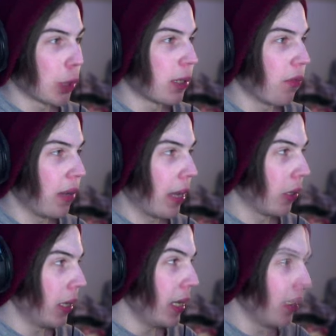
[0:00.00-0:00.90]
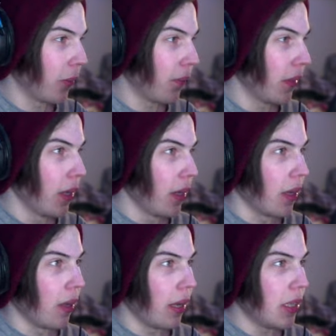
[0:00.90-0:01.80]
of fidelity,
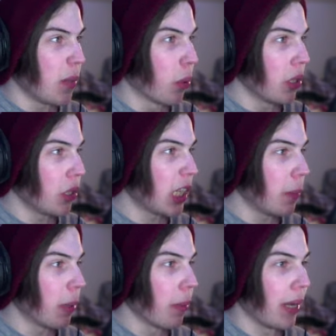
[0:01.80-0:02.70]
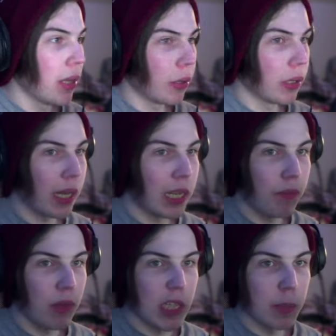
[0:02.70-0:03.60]
it's important to keep in mind, though, that, like,
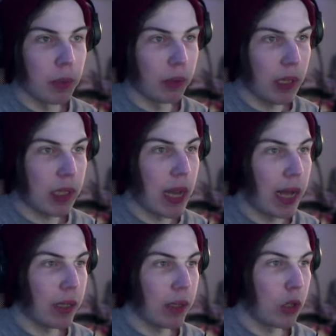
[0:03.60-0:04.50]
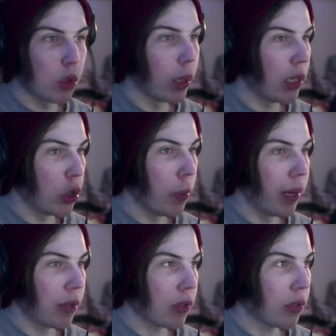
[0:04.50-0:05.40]
Invincible is not 22
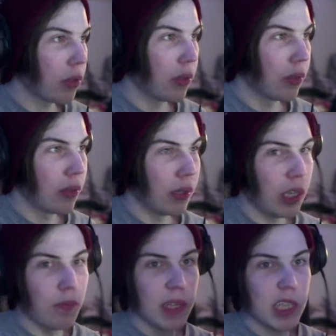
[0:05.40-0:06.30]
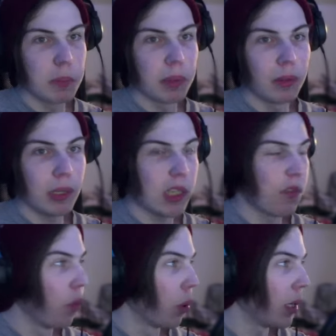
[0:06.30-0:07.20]
minutes. Invincible is
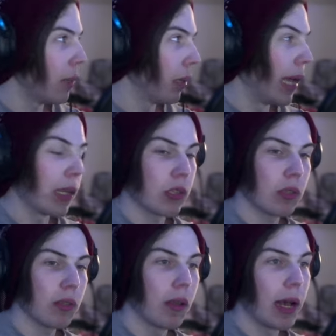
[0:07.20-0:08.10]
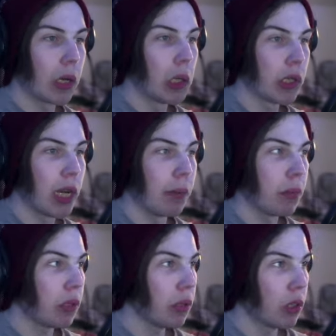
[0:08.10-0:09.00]
40 plus at all
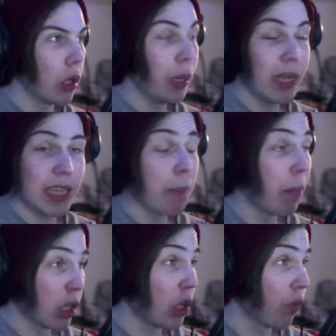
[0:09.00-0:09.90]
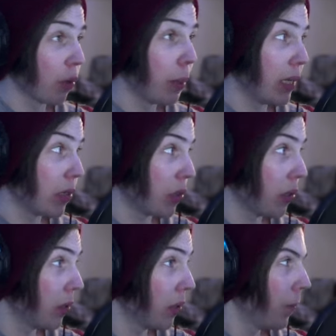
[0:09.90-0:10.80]
times, so it is a much different beast.
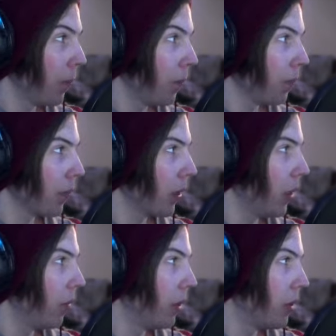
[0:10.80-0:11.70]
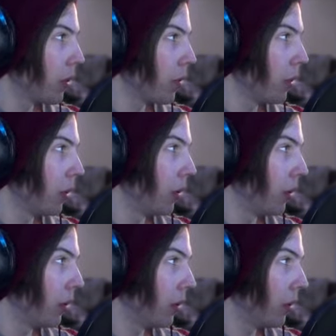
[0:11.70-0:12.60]

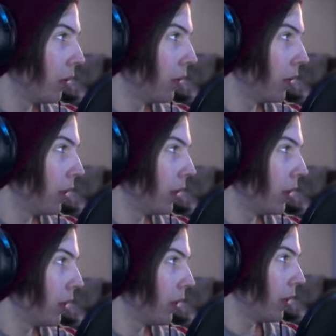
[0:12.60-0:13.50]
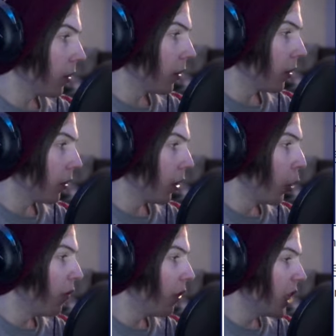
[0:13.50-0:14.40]
Invincible... Oh,
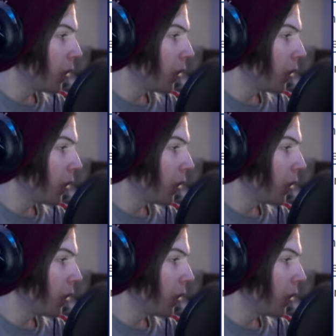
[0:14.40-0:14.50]
Invincible